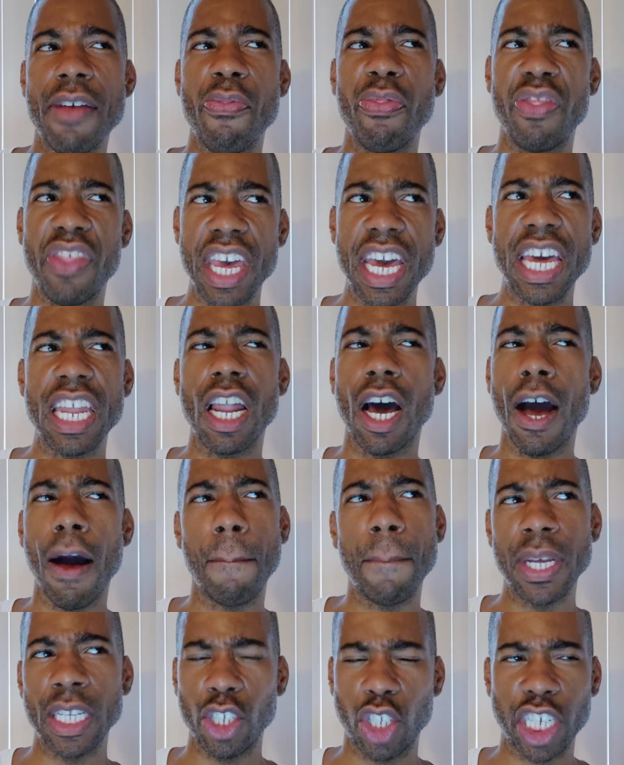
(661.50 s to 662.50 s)
and then
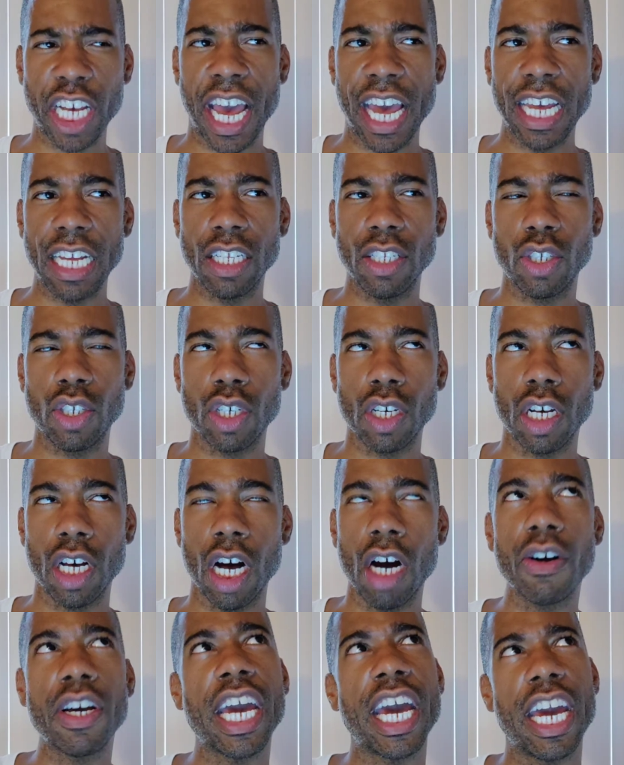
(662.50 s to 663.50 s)
up and change.
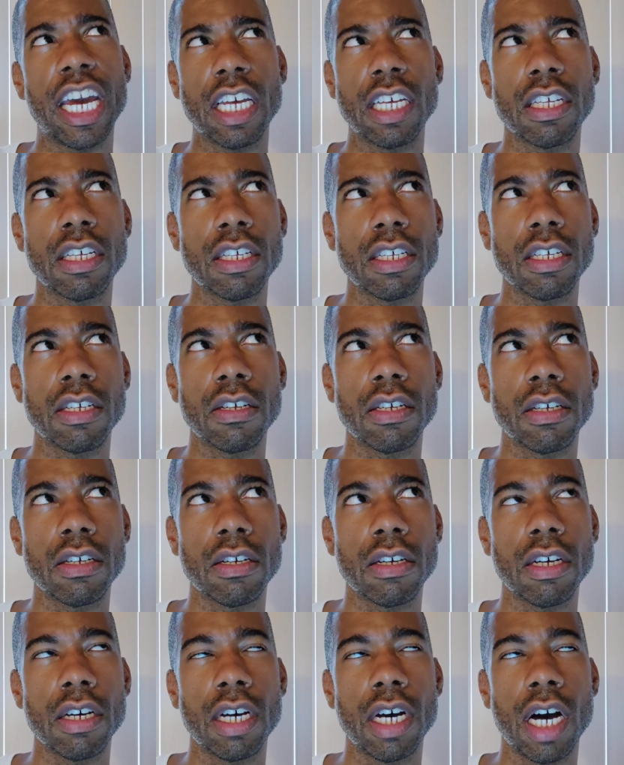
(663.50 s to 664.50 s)
Okay.
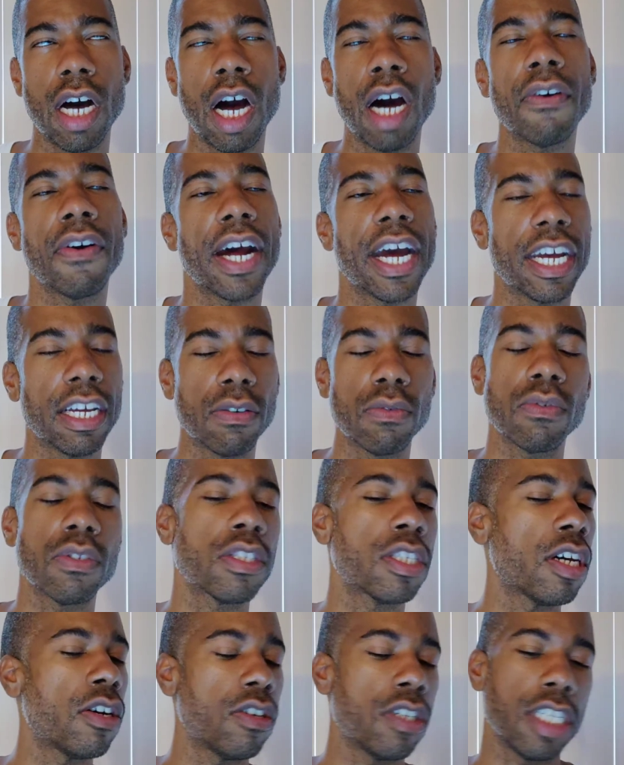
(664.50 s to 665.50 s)
All right.
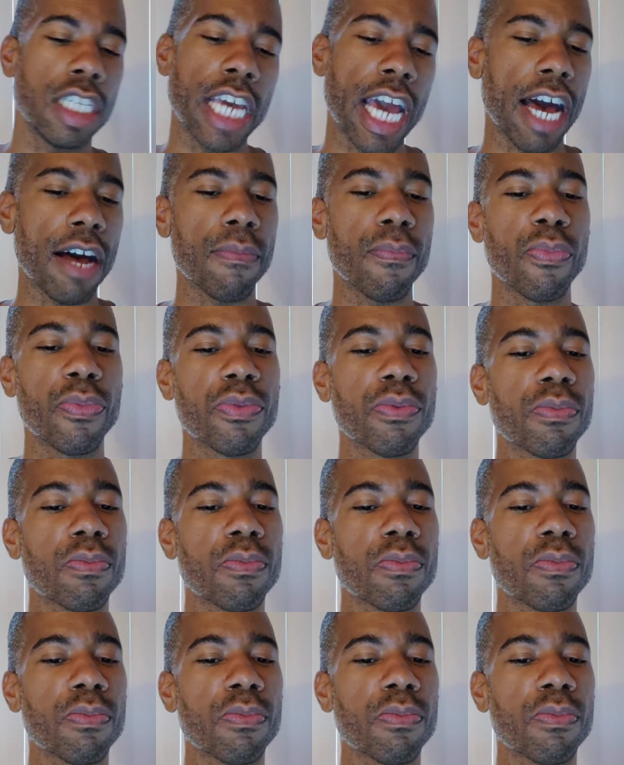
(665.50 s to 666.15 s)
So, yeah.